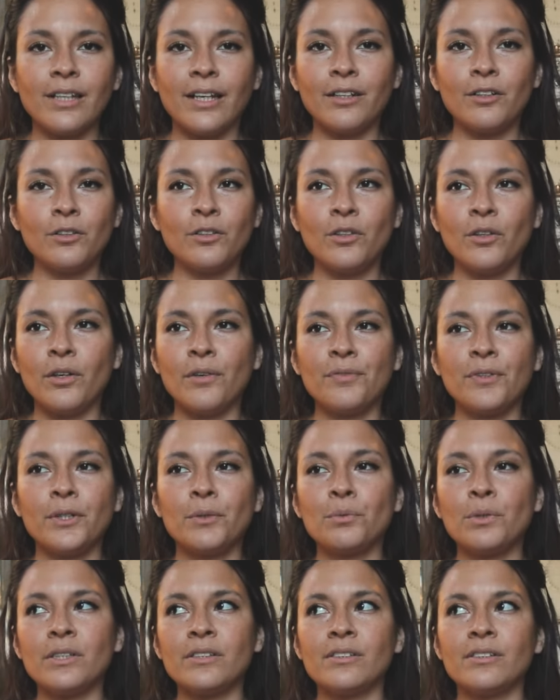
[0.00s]
I don't know if it
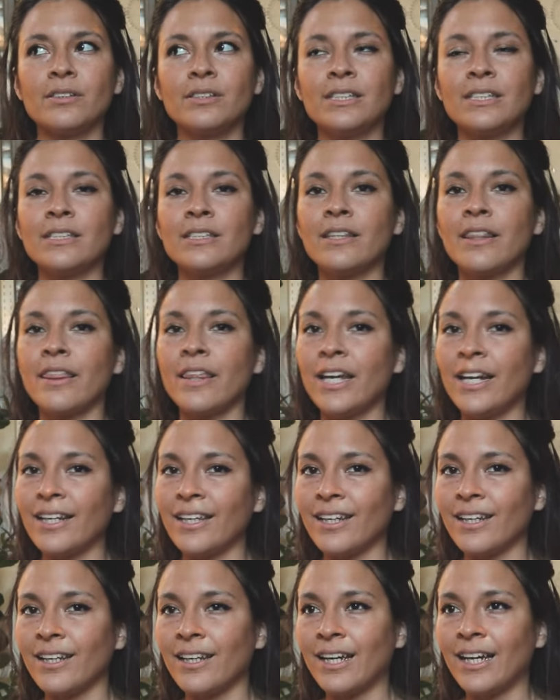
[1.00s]
was
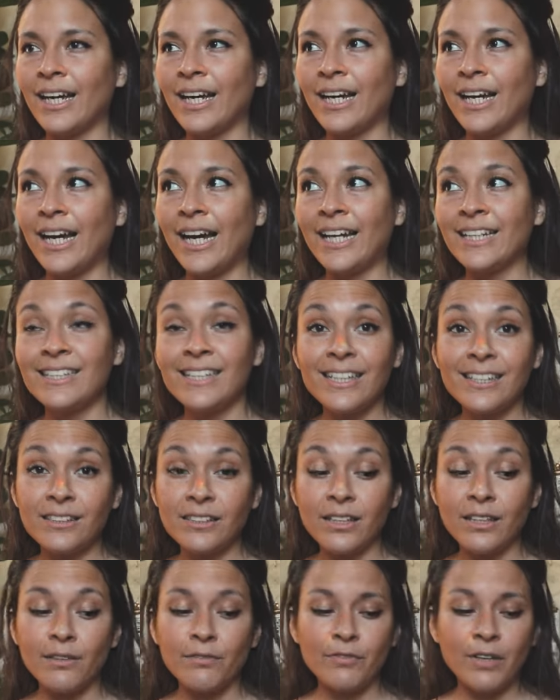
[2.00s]
synthetic
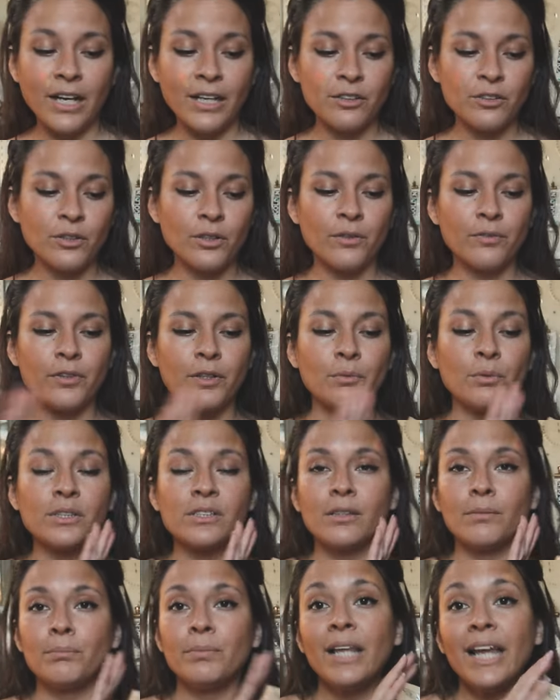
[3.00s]
adhesive, I don't know if it
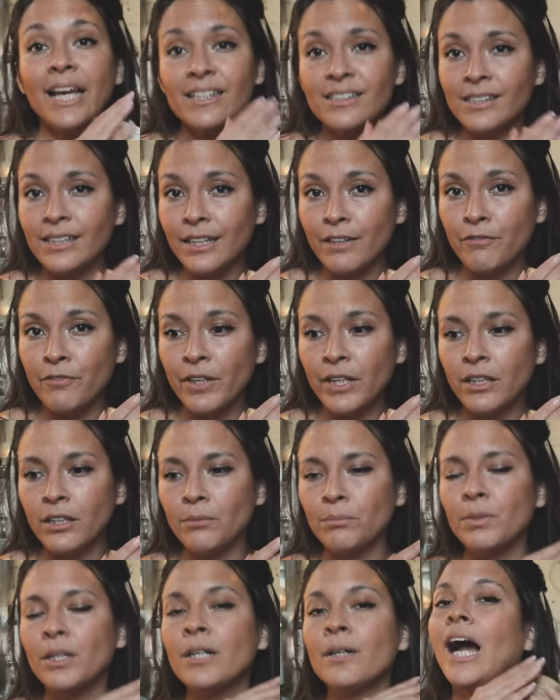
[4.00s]
was a plastic
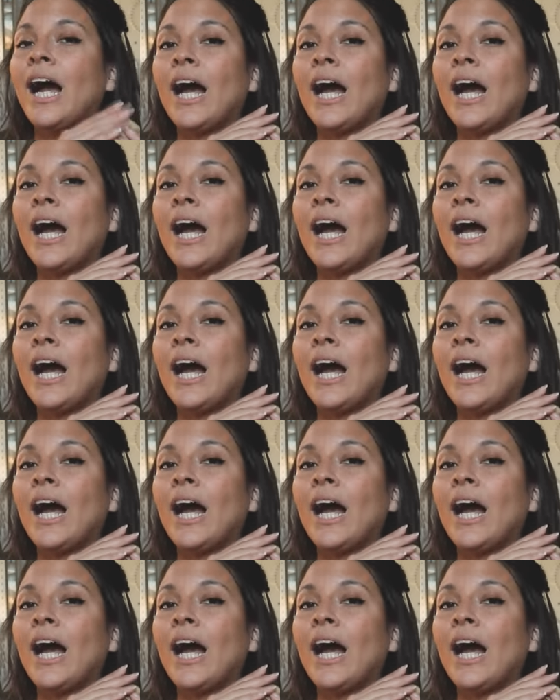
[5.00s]
film,